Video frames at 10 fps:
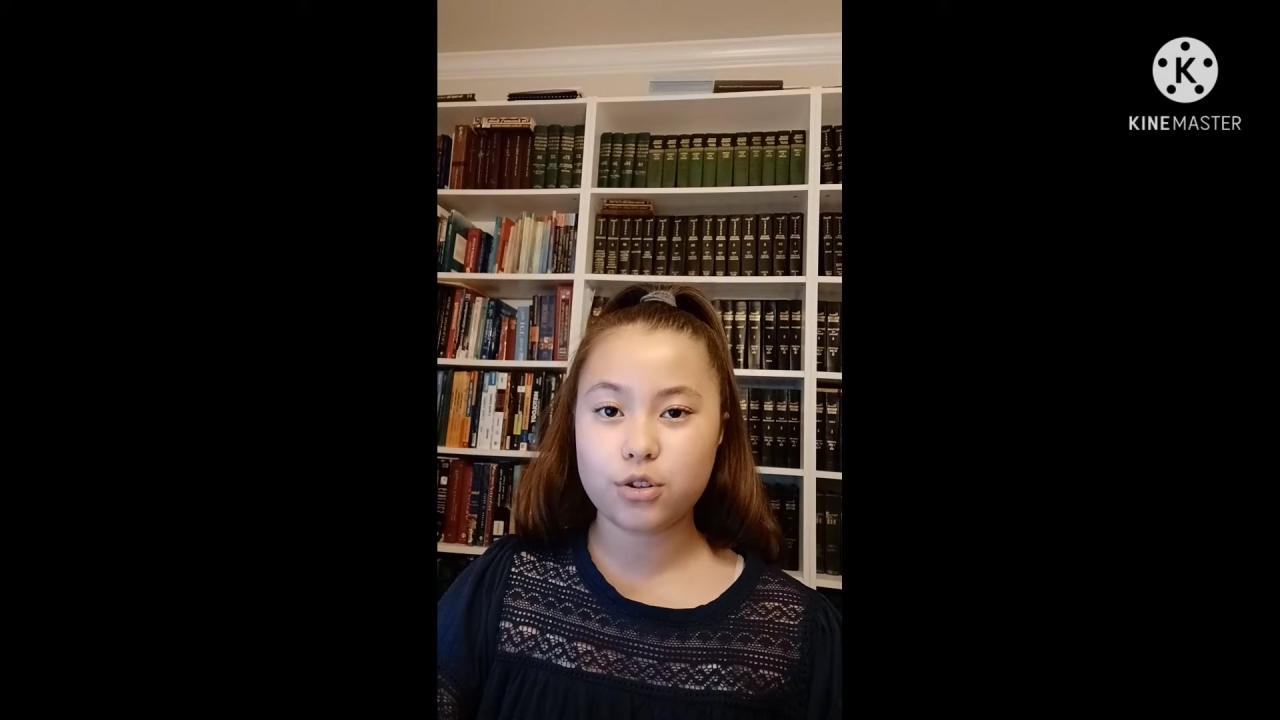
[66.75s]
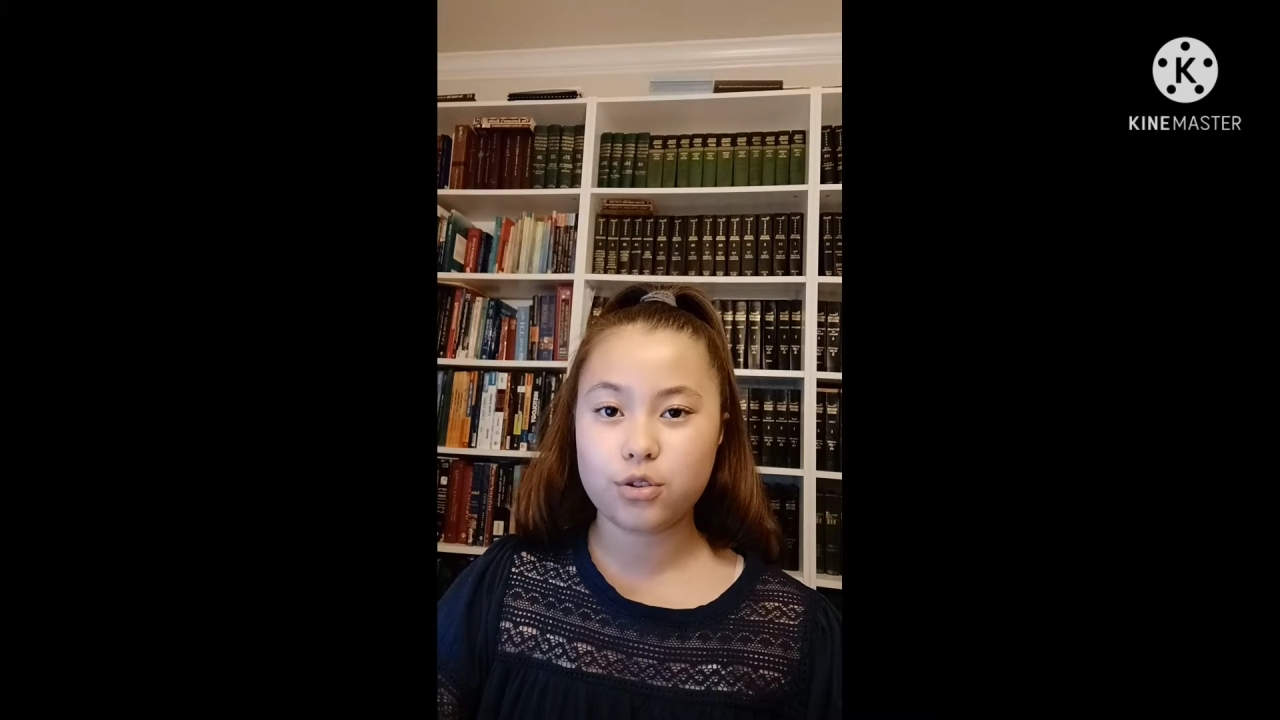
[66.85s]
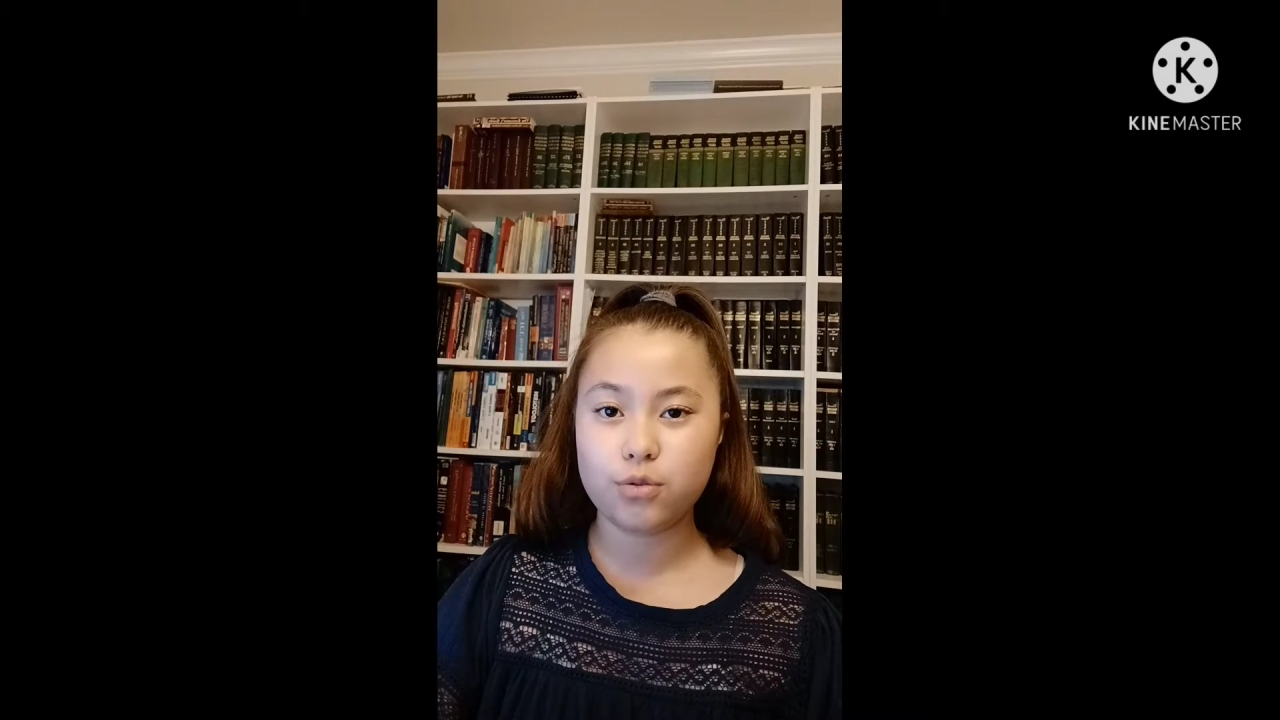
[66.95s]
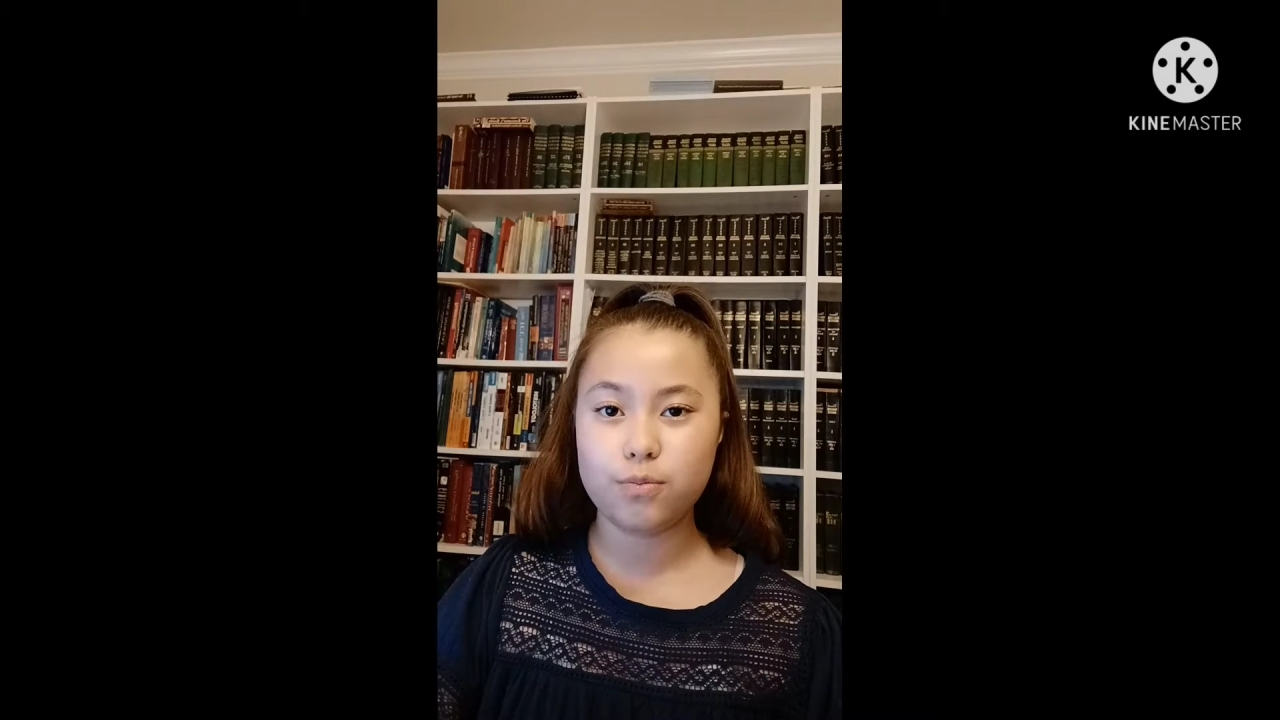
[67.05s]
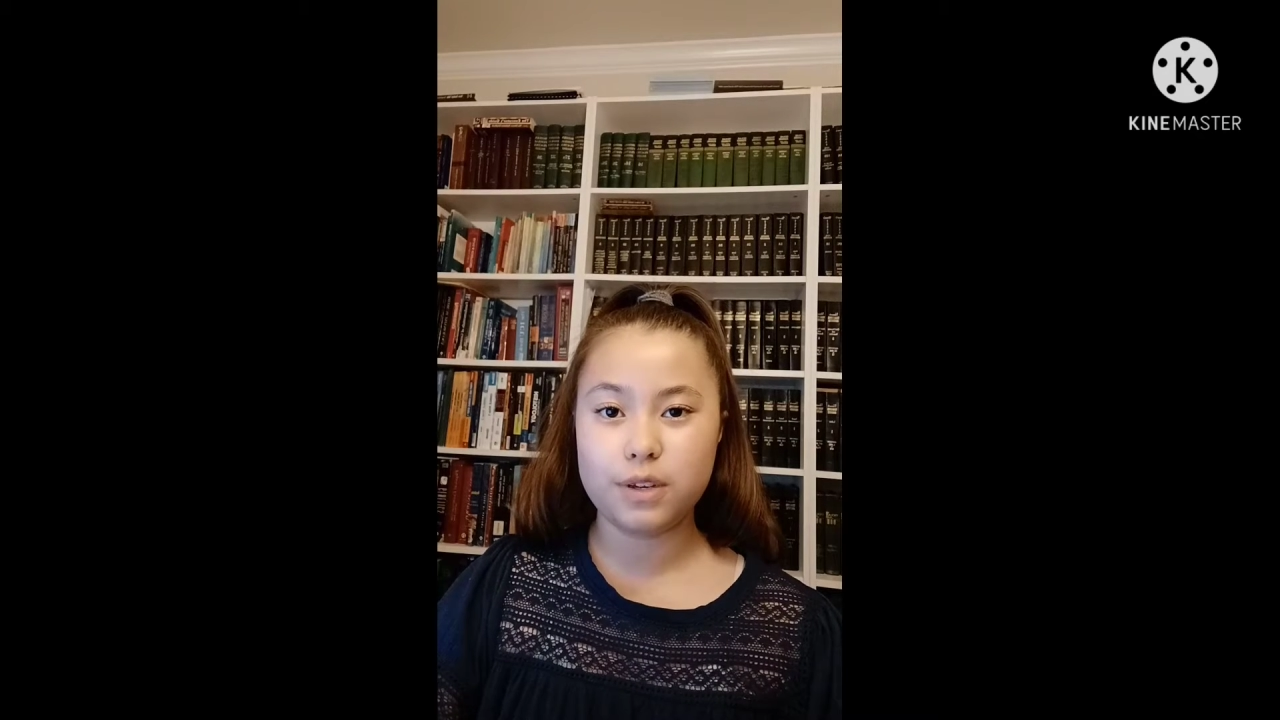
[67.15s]

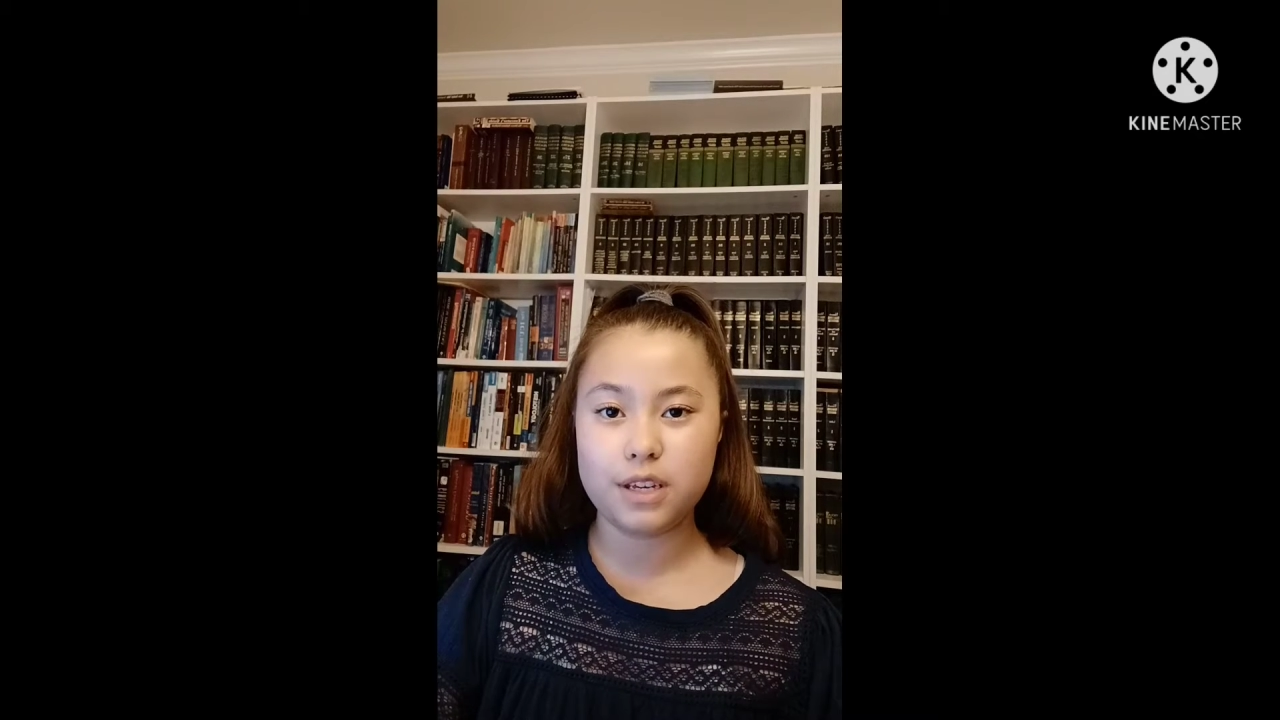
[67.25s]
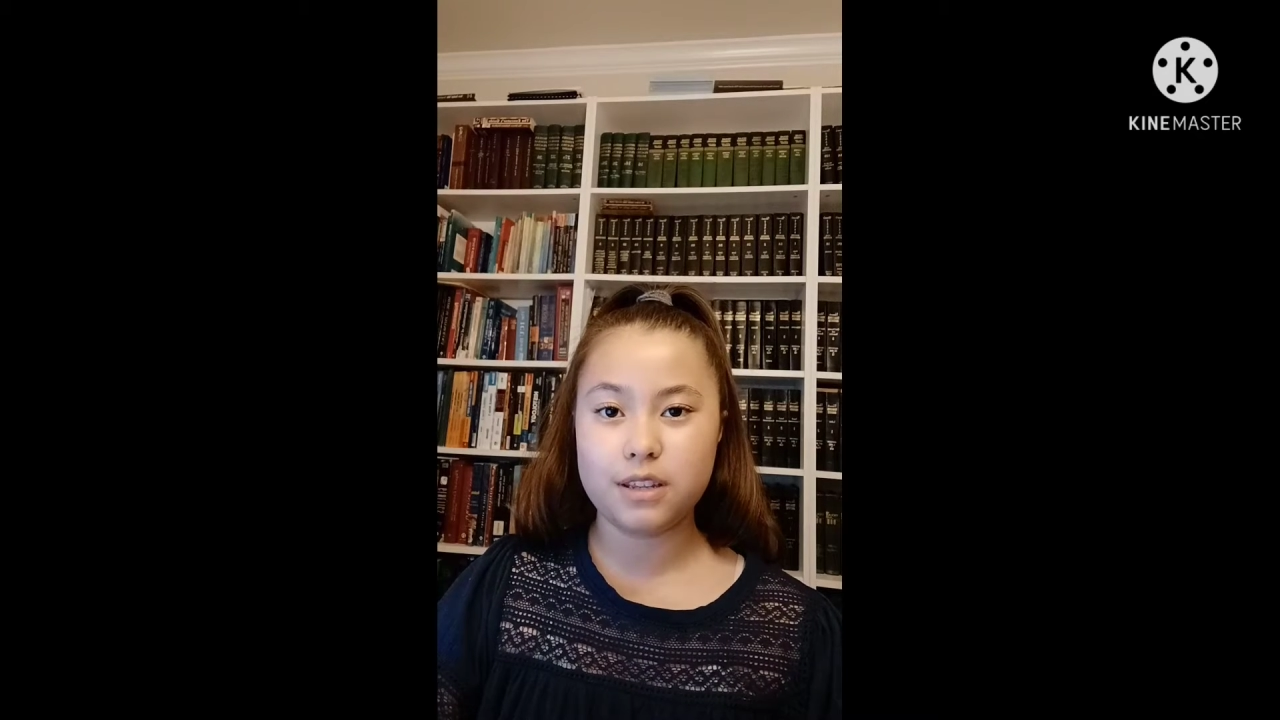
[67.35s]
to be